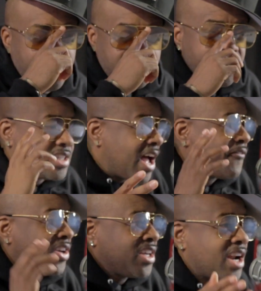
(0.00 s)
let's not
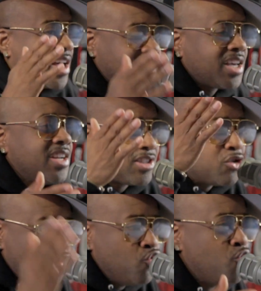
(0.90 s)
forget, I said it's the
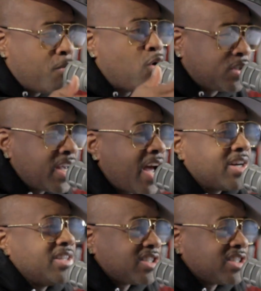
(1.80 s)
new Motown of the